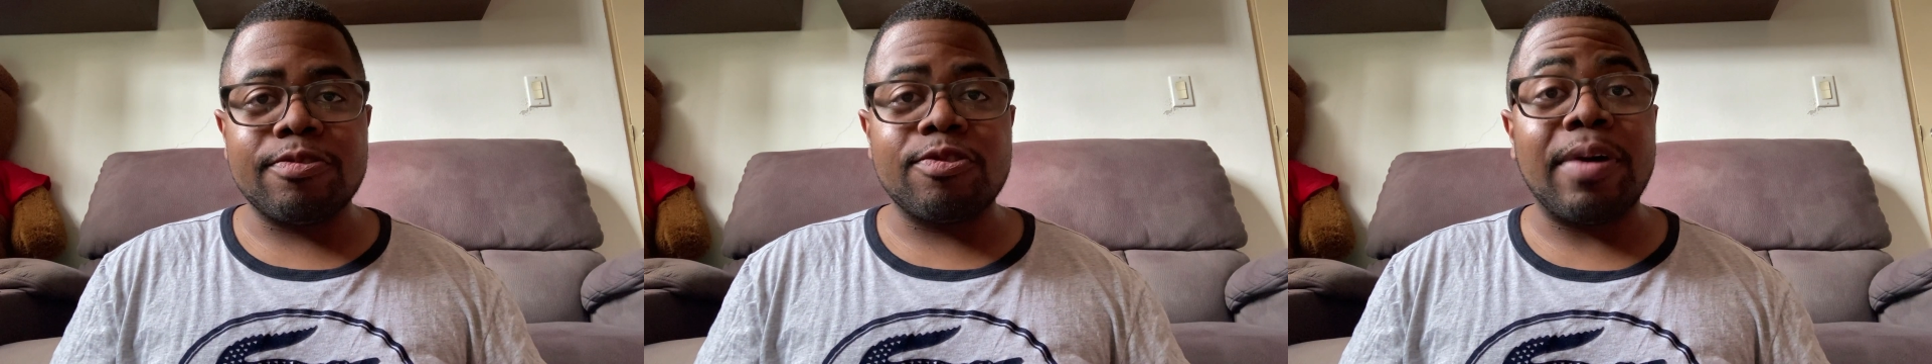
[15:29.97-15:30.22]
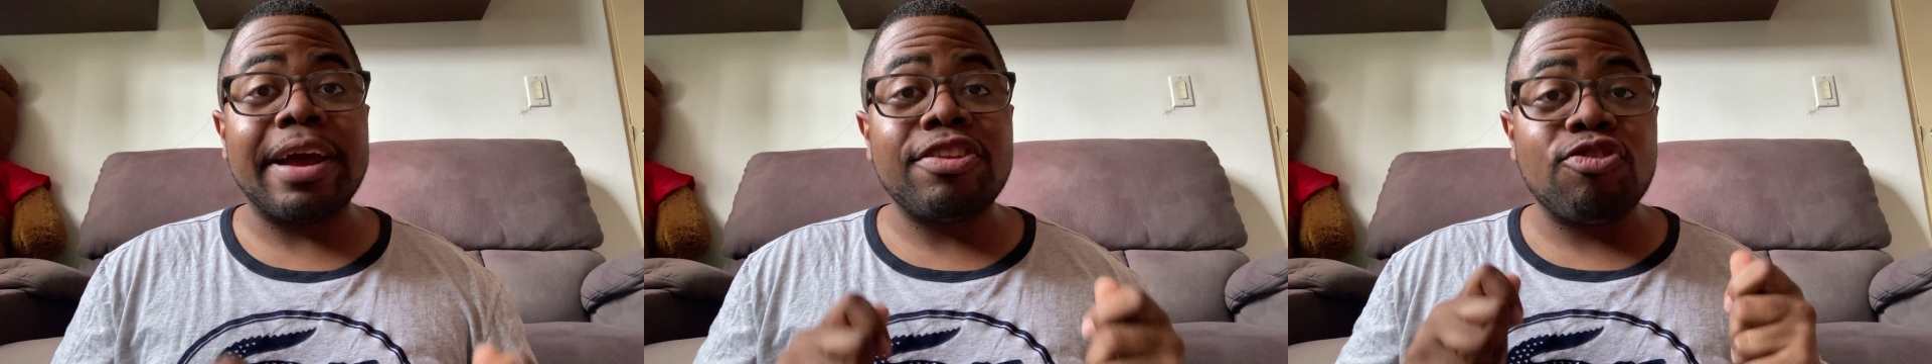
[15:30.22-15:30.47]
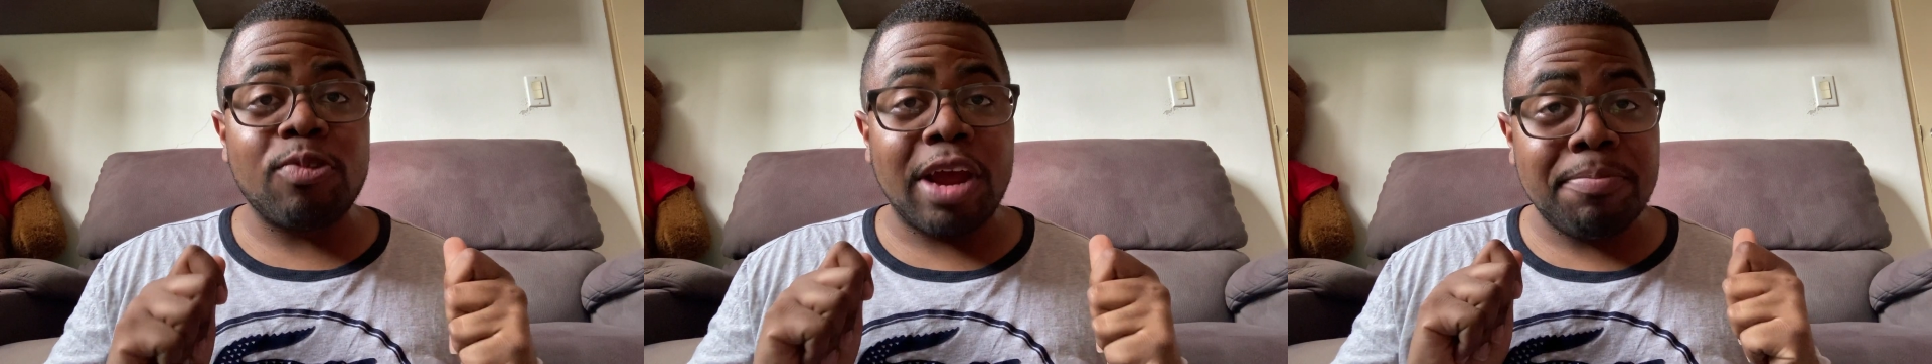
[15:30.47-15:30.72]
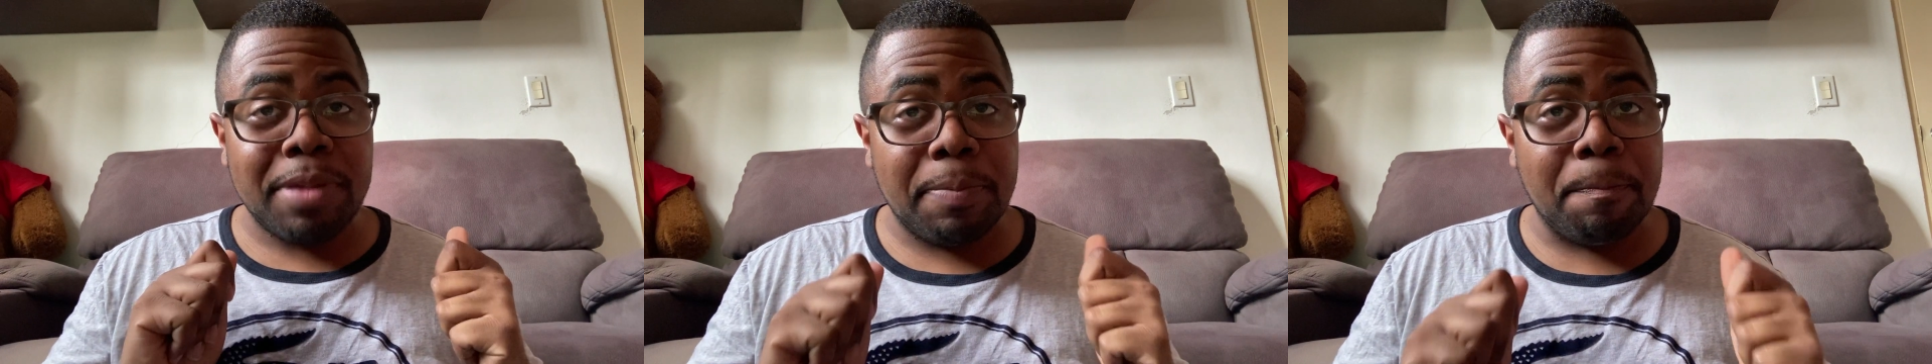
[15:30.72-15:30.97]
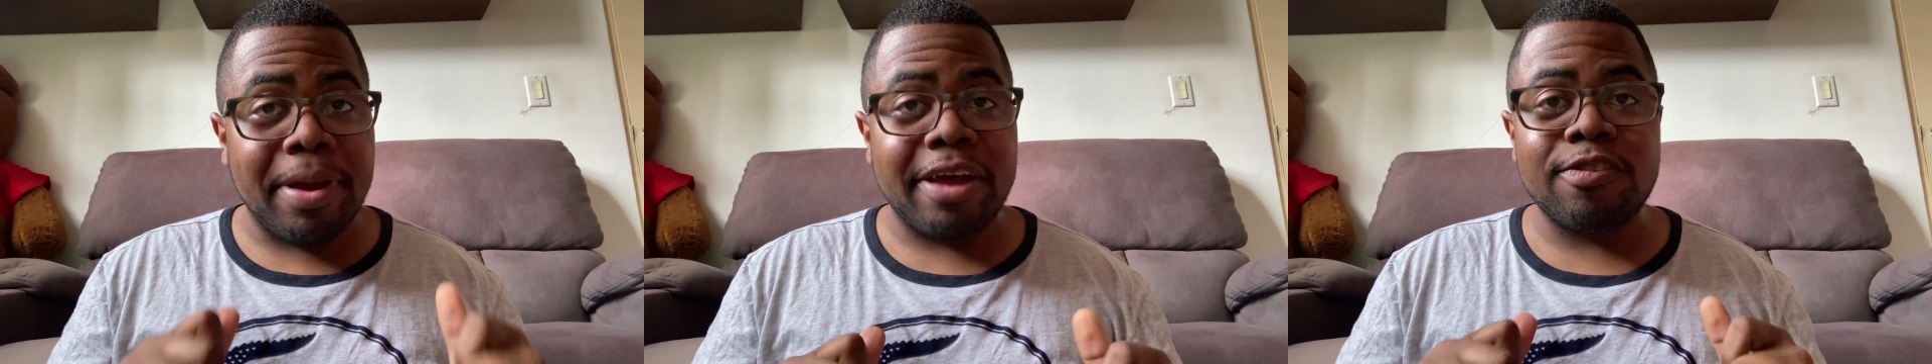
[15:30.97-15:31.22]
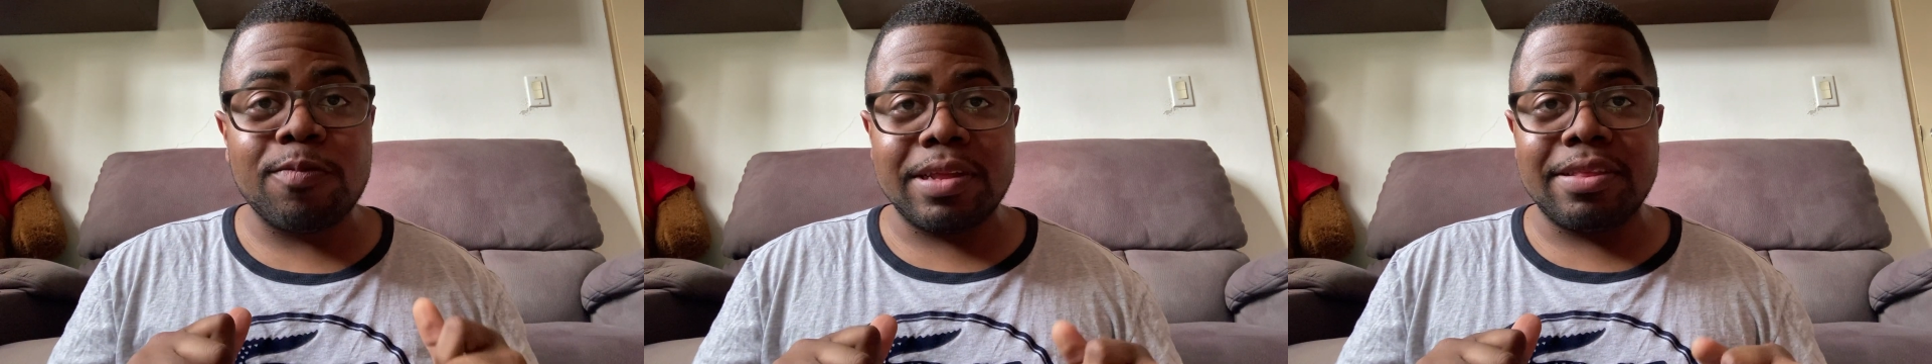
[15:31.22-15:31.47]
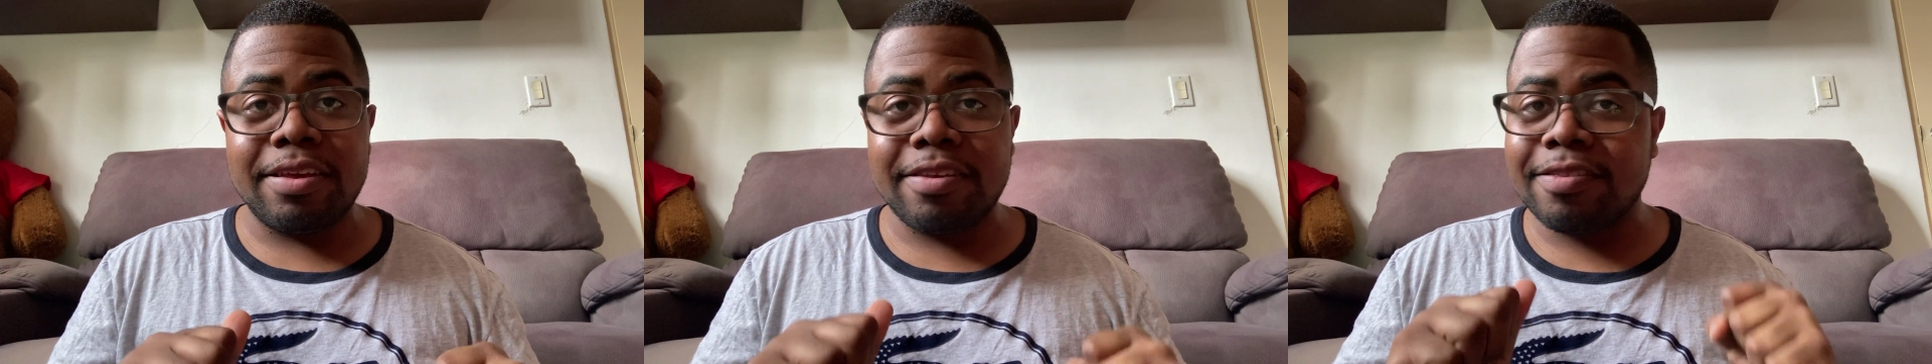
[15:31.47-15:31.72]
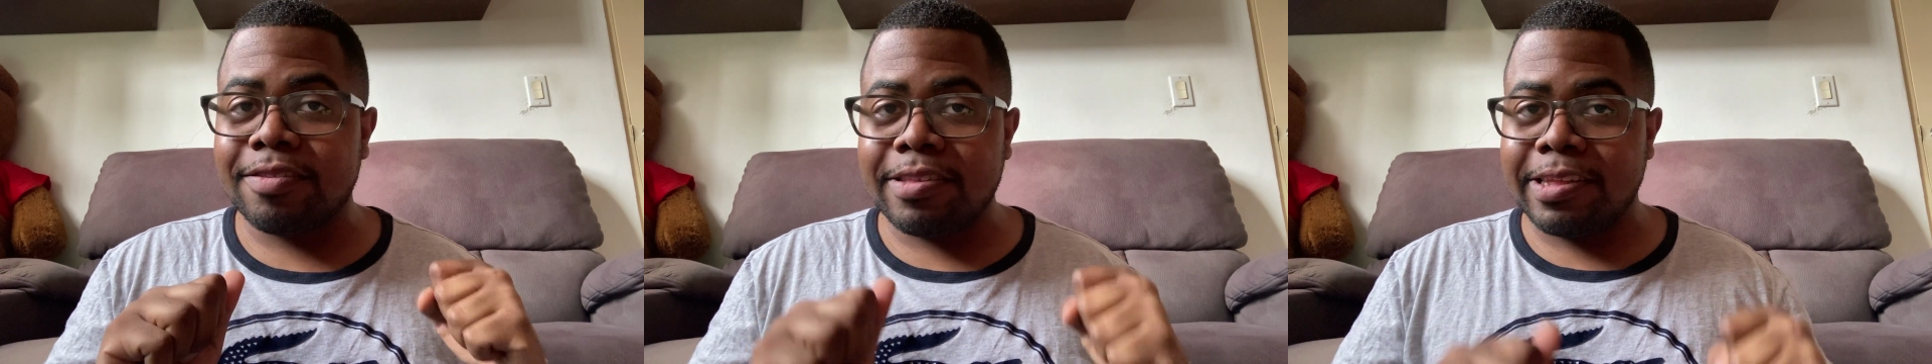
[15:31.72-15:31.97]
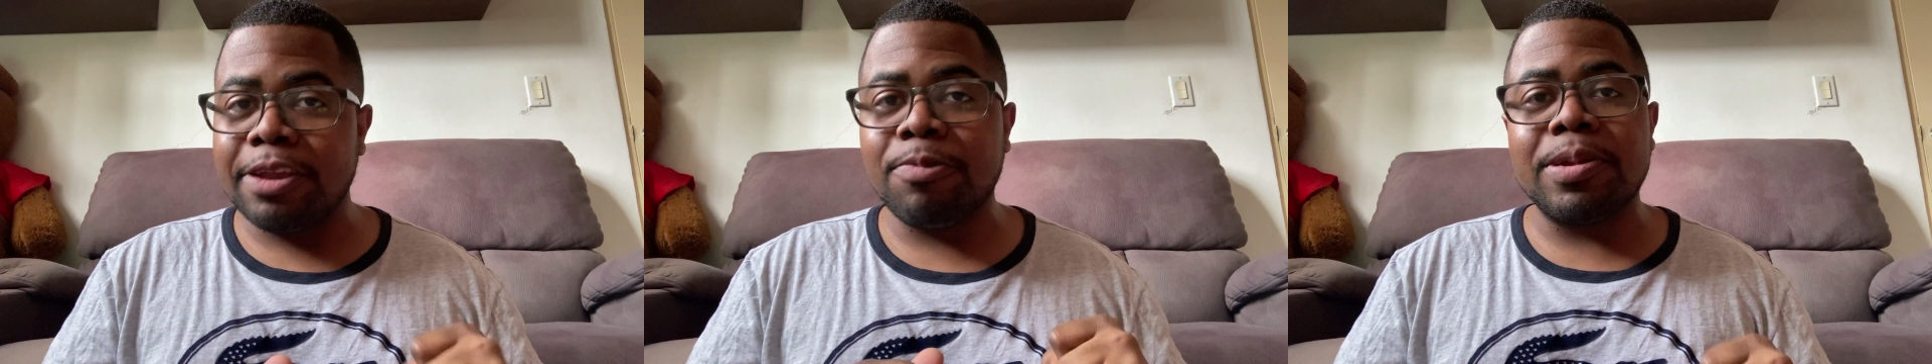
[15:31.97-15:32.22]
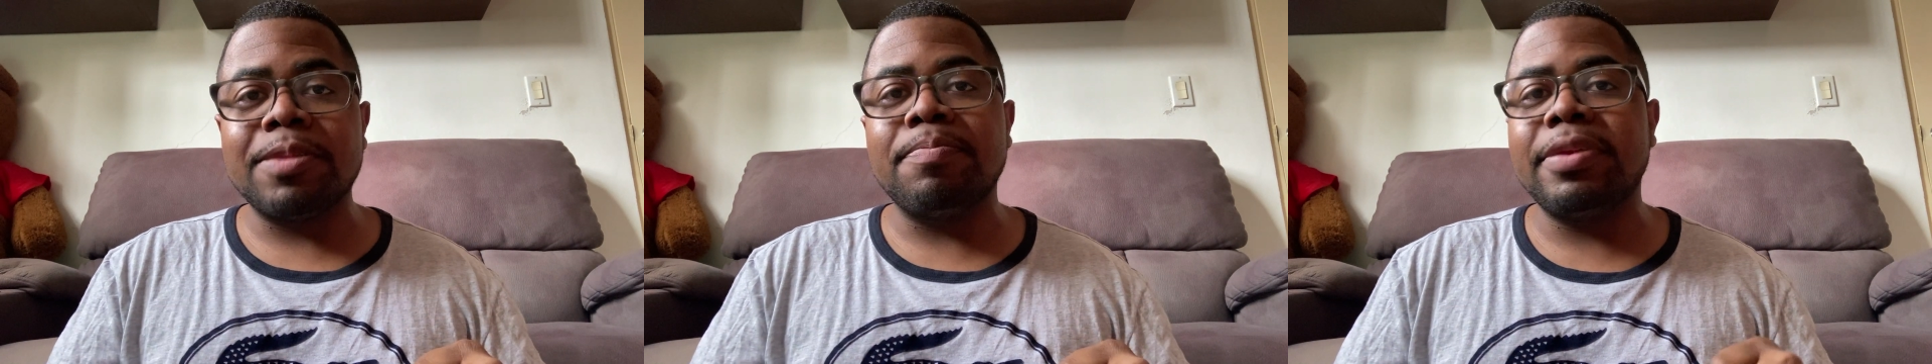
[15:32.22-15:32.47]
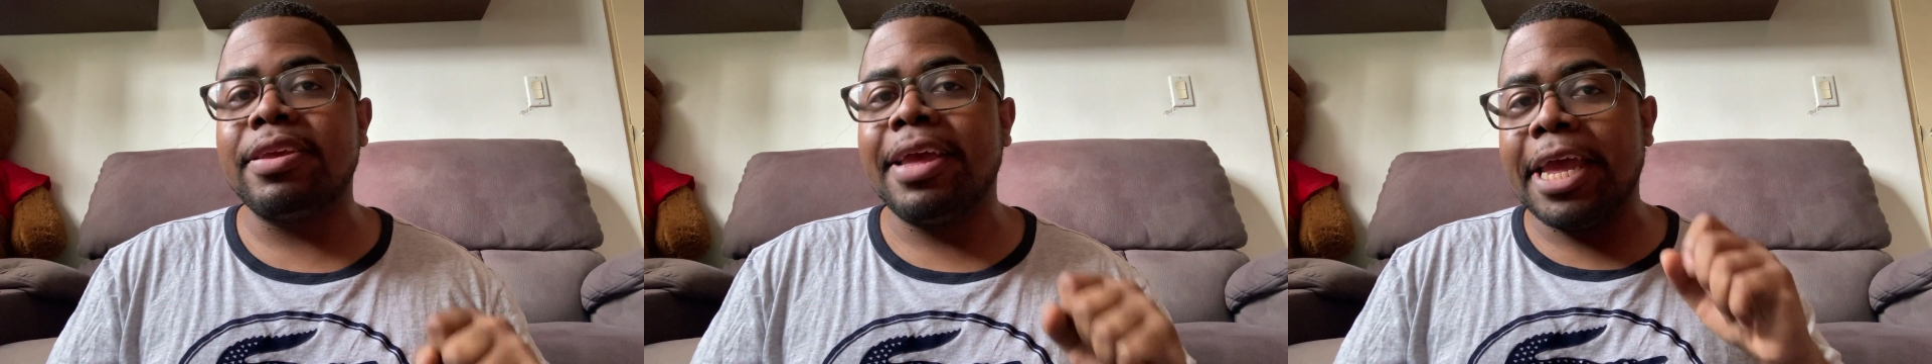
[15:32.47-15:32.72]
So I try my best with this. Stick with me.